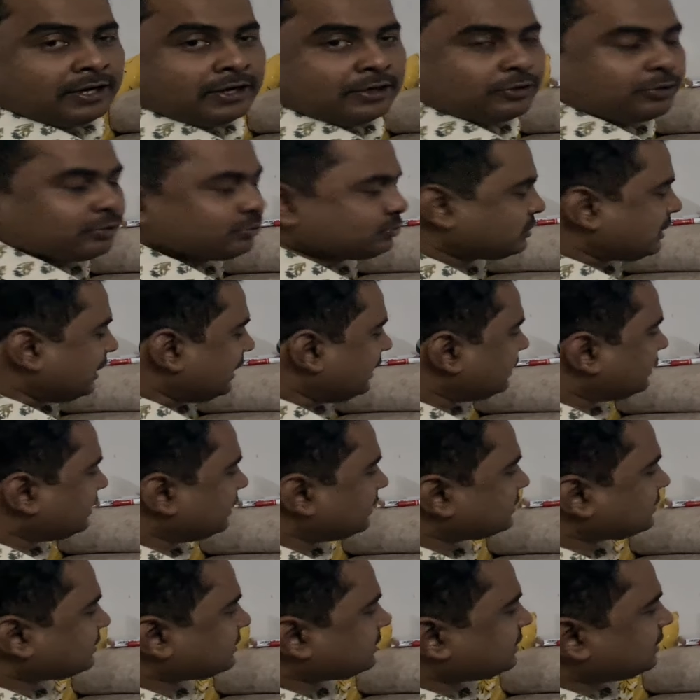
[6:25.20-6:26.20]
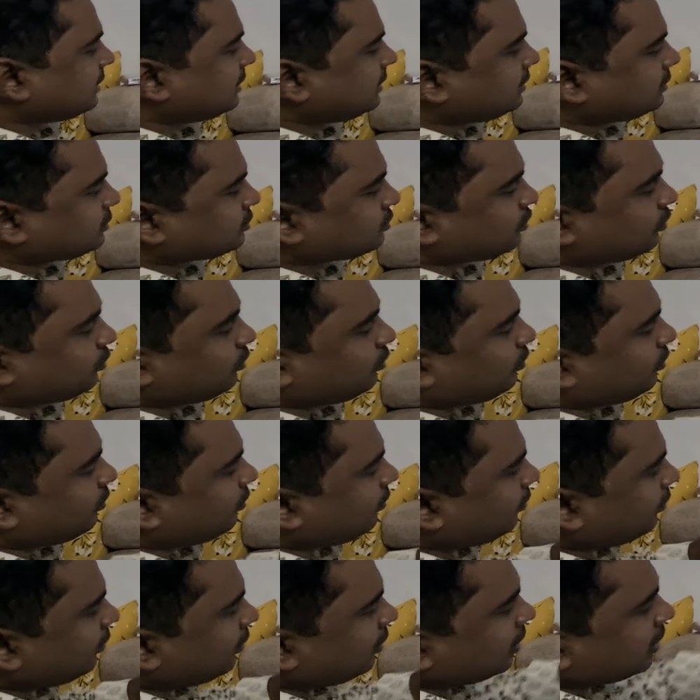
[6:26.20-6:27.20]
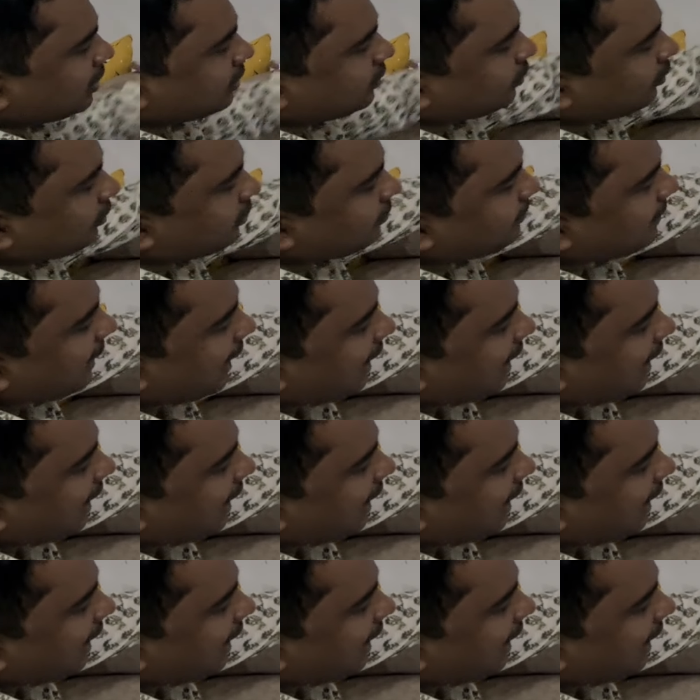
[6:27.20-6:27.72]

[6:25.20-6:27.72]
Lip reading: to see this, so you will be